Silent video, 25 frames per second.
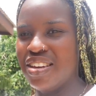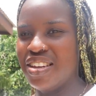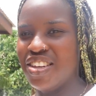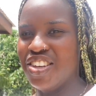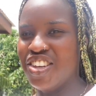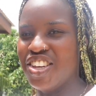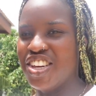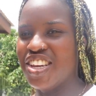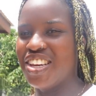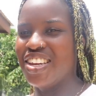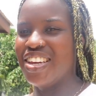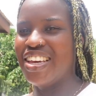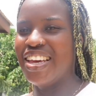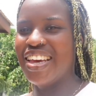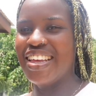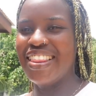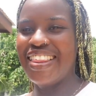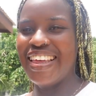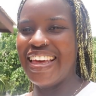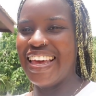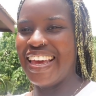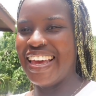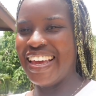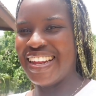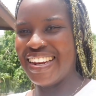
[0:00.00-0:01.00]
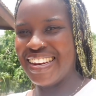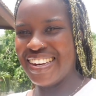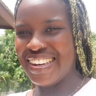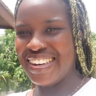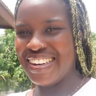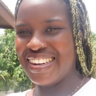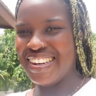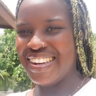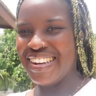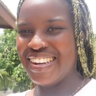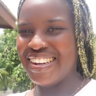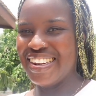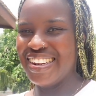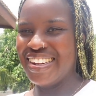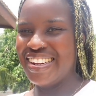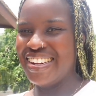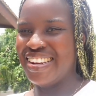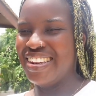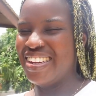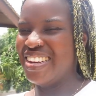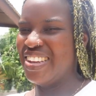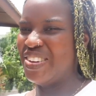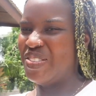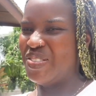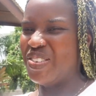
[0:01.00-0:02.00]
You can hear the hen.
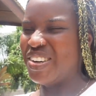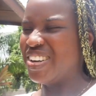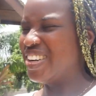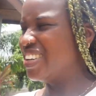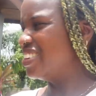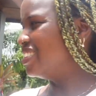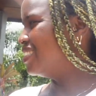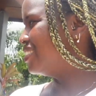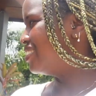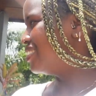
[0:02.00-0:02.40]
What?